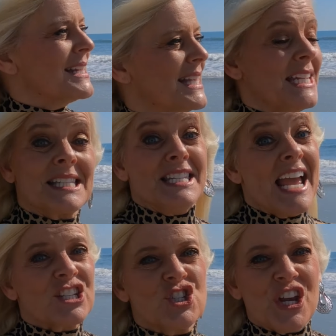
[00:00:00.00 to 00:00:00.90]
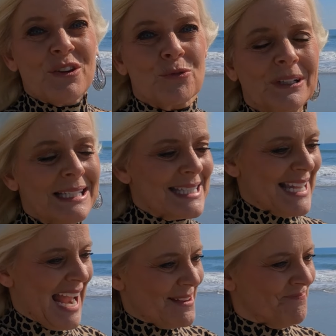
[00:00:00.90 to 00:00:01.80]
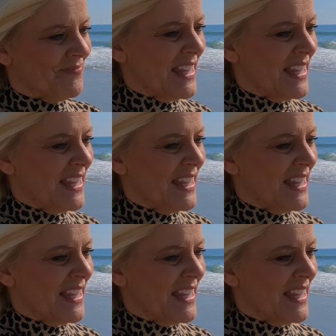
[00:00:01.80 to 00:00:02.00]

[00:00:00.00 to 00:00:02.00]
I said, it's NextGen Real Estate.